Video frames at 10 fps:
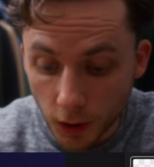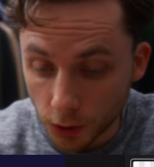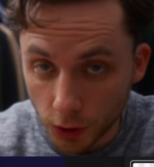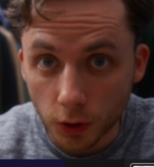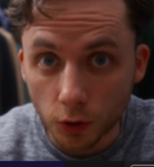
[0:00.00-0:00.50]

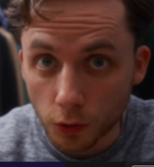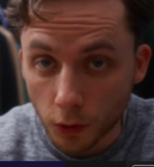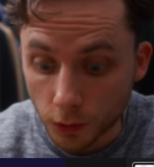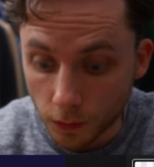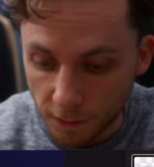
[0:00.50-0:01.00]
just to
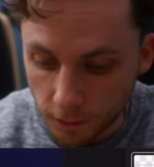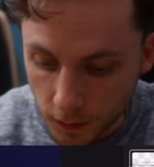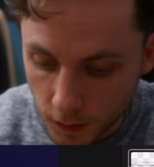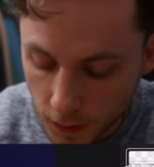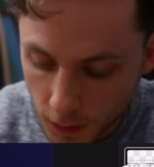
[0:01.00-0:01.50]

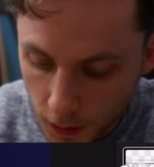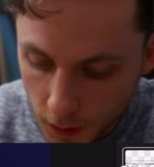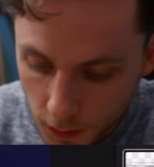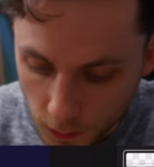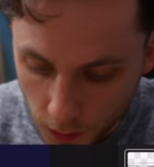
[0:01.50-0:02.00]
cross-reference
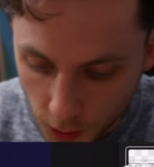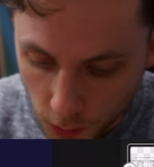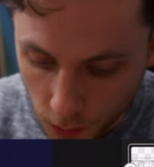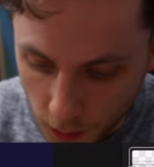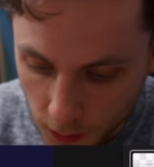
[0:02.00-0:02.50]
to make
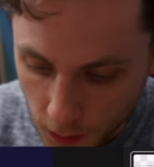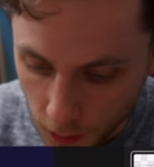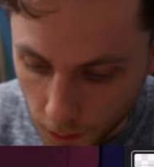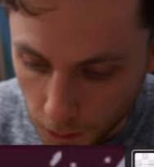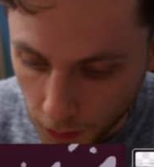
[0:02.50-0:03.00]
sure that it's
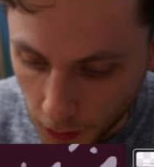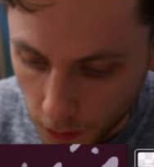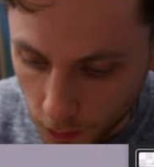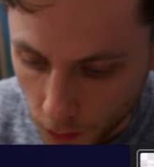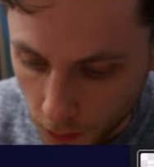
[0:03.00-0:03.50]
going to
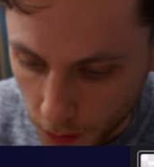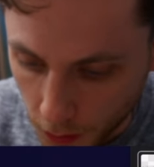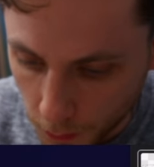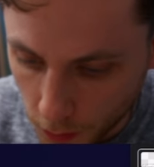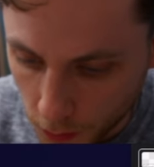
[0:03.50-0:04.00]
blend okay.
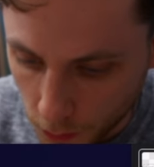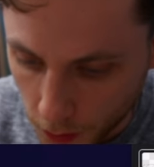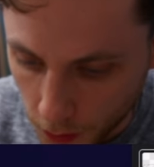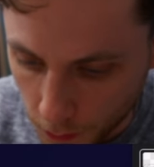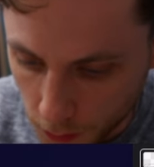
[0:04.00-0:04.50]
And I'm going to
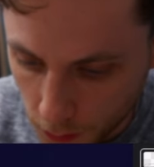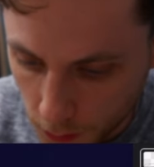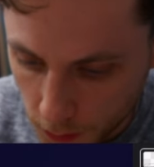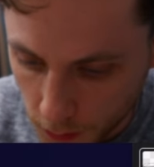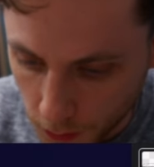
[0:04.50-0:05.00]
grab
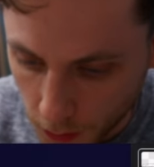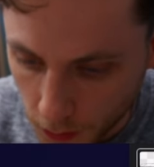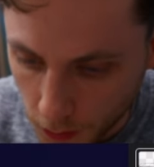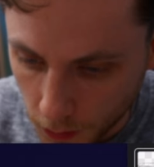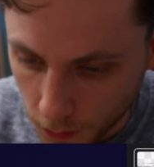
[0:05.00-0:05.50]
some of
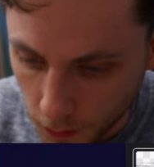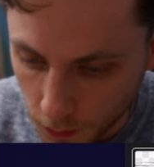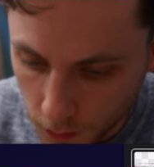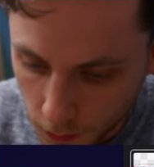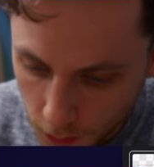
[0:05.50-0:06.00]
that color.
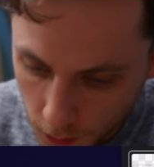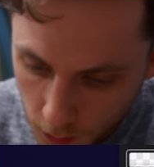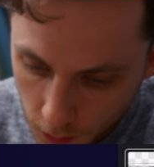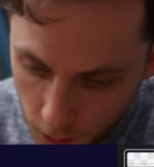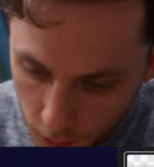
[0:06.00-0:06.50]

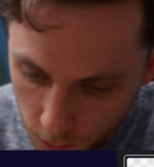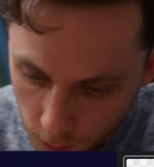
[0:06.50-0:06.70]
If